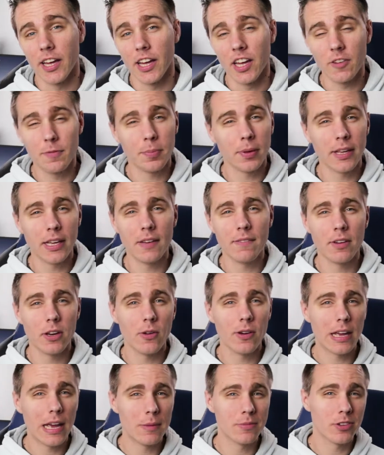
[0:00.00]
If playing
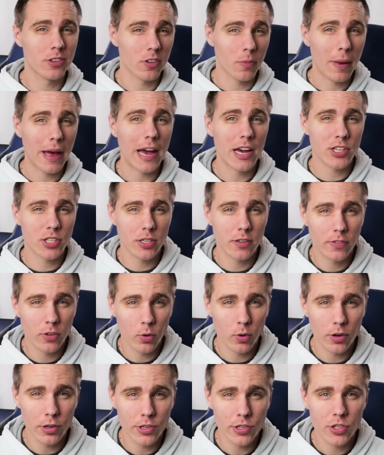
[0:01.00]
video games is a passion of
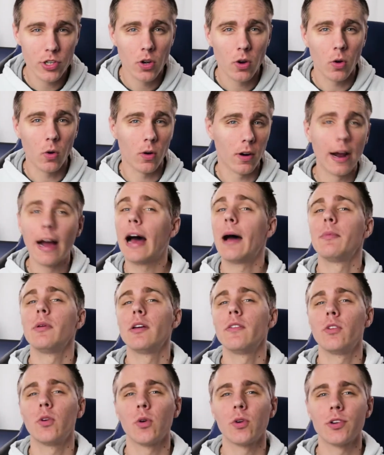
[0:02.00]
yours or hobby
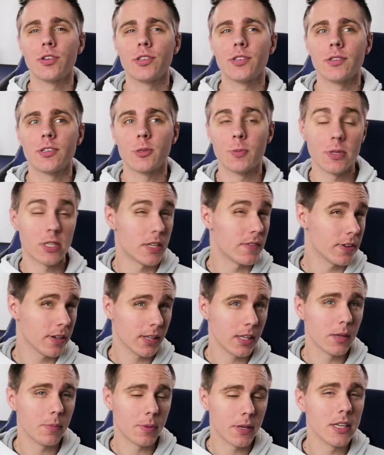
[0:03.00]
of yours,
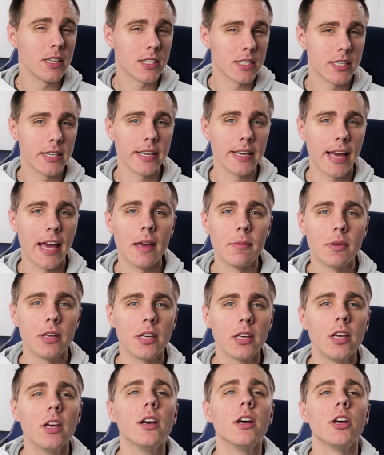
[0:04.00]
specifically PC
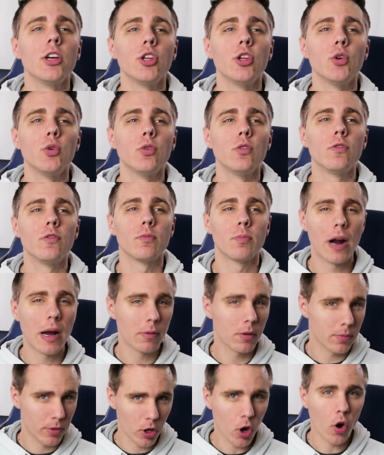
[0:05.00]
gaming, you've
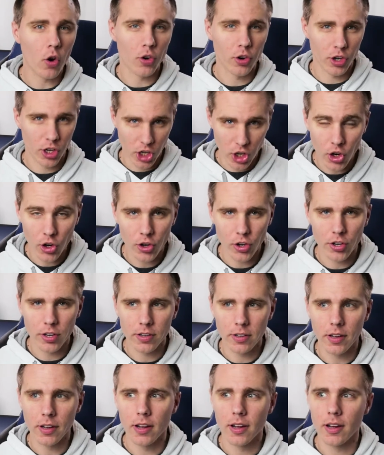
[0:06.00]
probably already heard
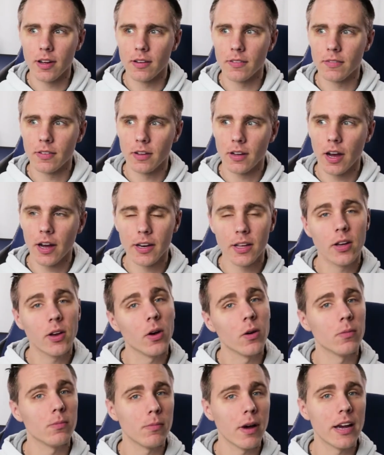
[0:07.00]
of
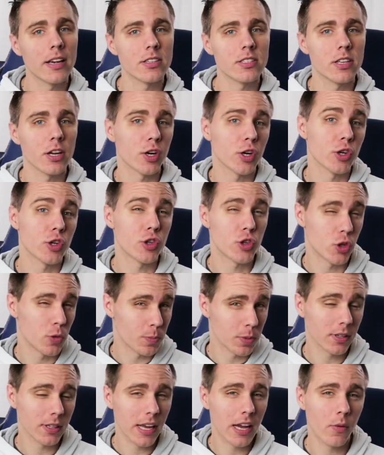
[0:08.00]
honeycomb mice that are
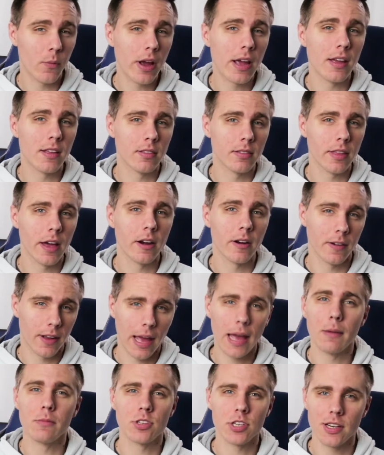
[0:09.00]
super lightweight, that are
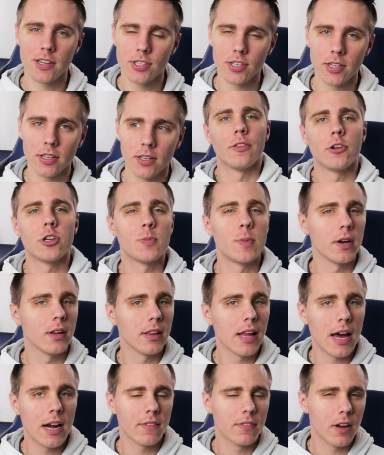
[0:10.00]
game-changing. There's been a
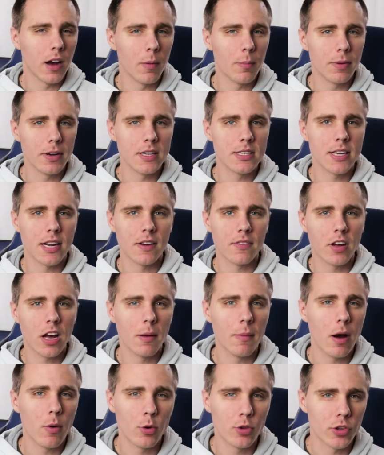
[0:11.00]
lot of companies that have come
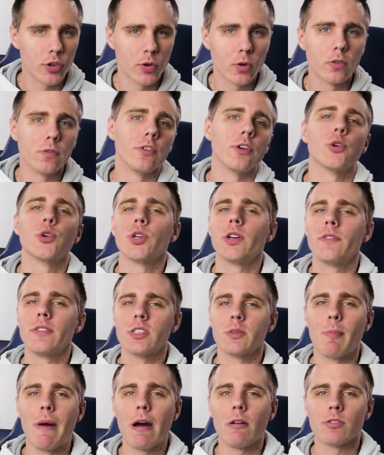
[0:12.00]
out with their own version of
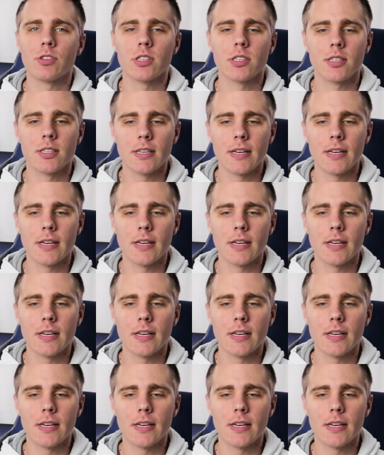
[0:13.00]
this mouse.